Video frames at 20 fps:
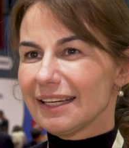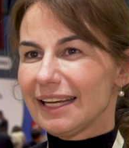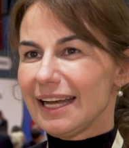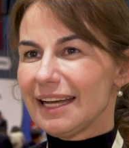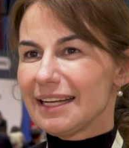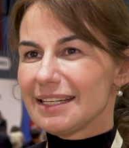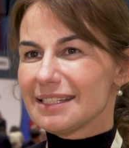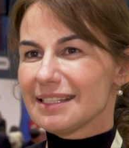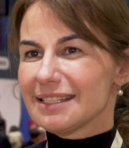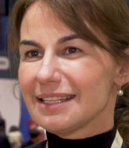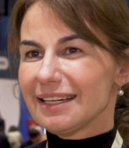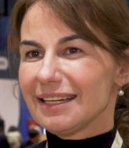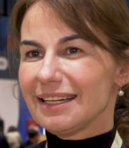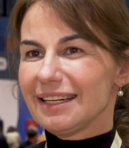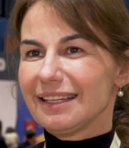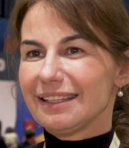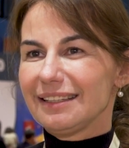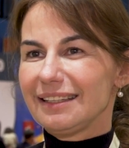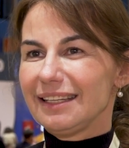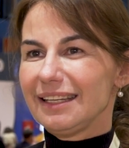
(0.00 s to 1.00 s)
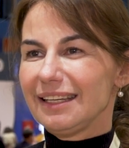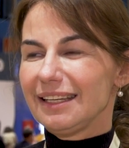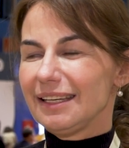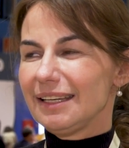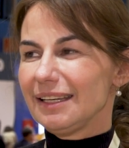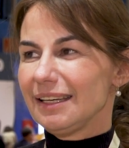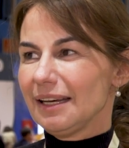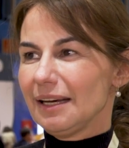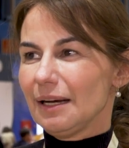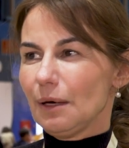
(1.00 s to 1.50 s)
as the
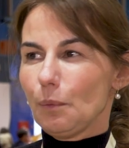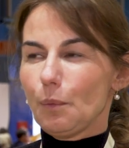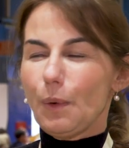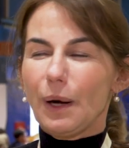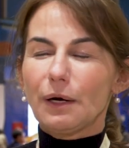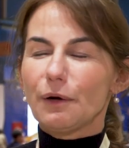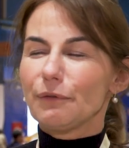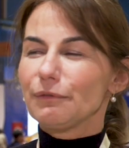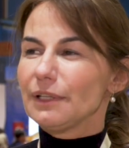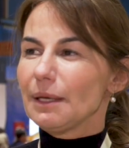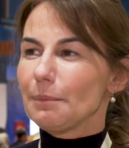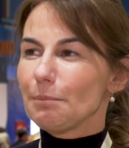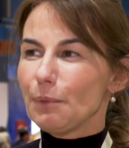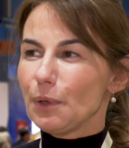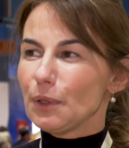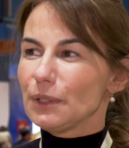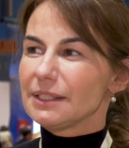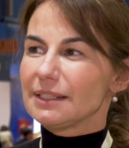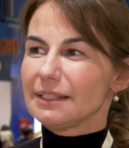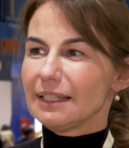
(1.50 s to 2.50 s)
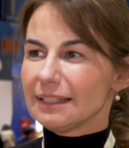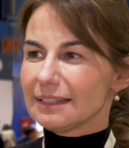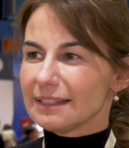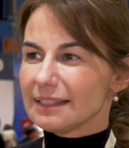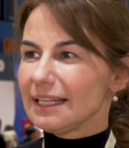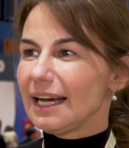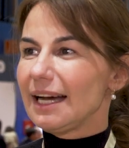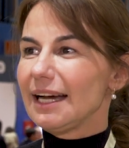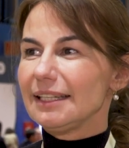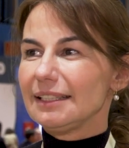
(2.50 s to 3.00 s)
one of the most
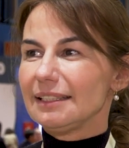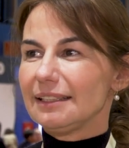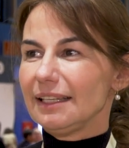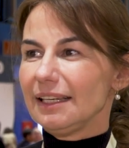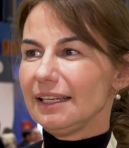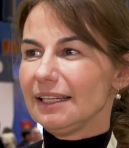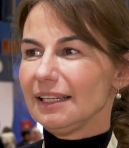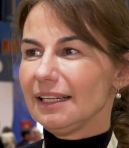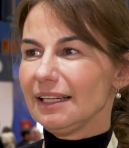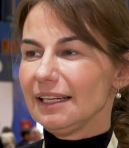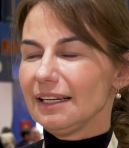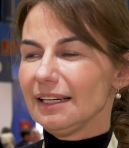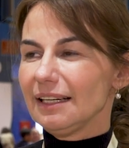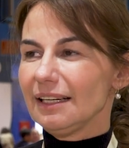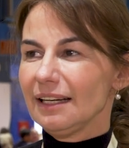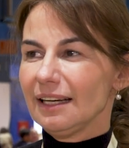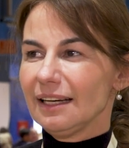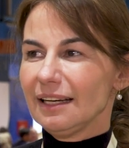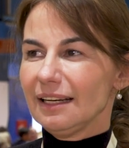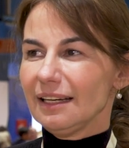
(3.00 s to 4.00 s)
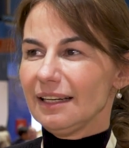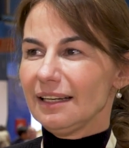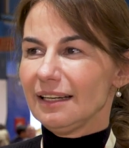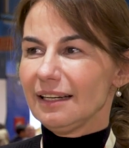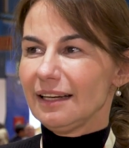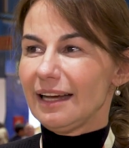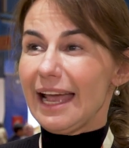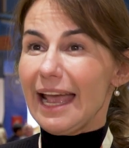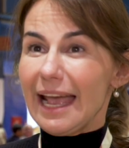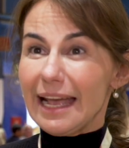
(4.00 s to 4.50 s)
exciting
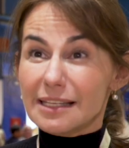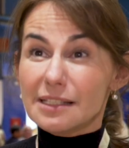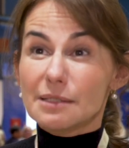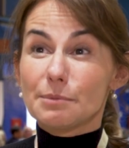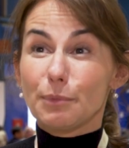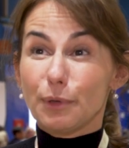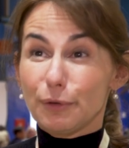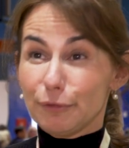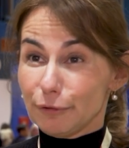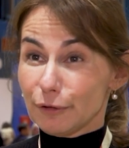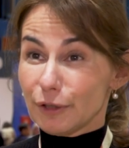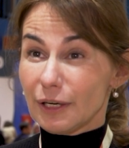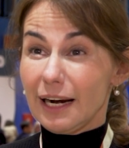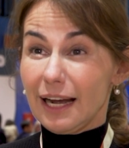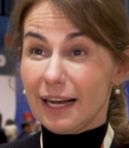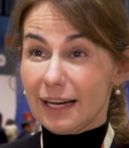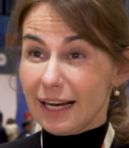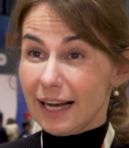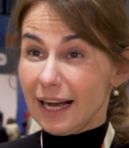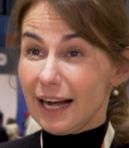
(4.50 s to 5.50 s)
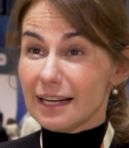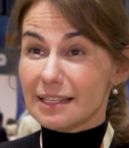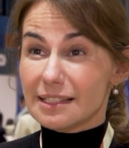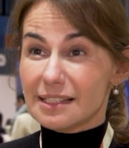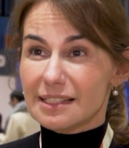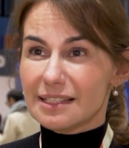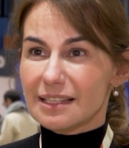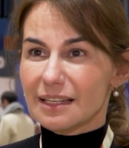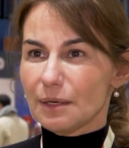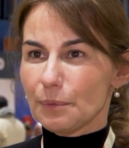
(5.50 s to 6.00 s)
ESMO for lung
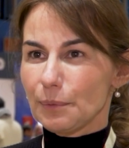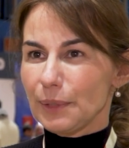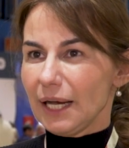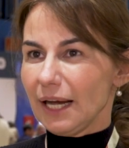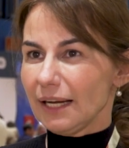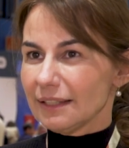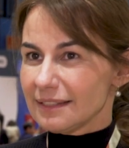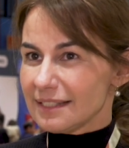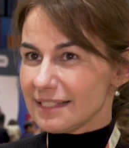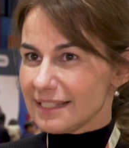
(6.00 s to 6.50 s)
cancer. We had